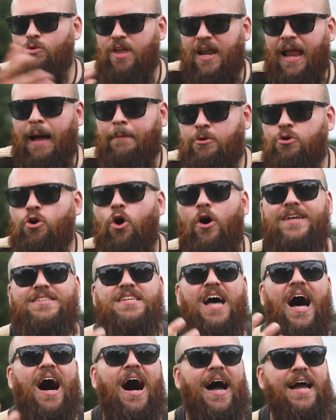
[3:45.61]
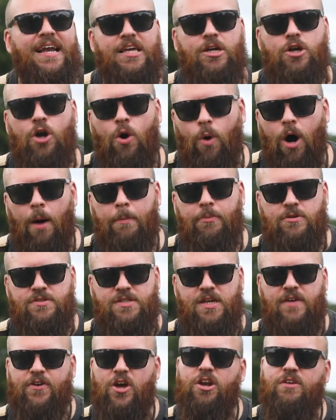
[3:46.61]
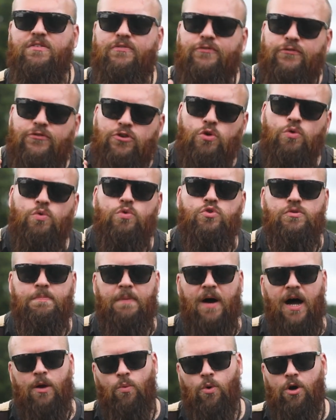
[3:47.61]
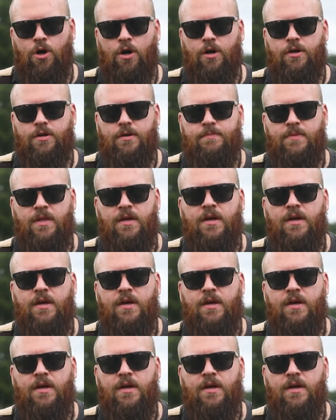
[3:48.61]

the Labrador is highly cooperative and infused by work.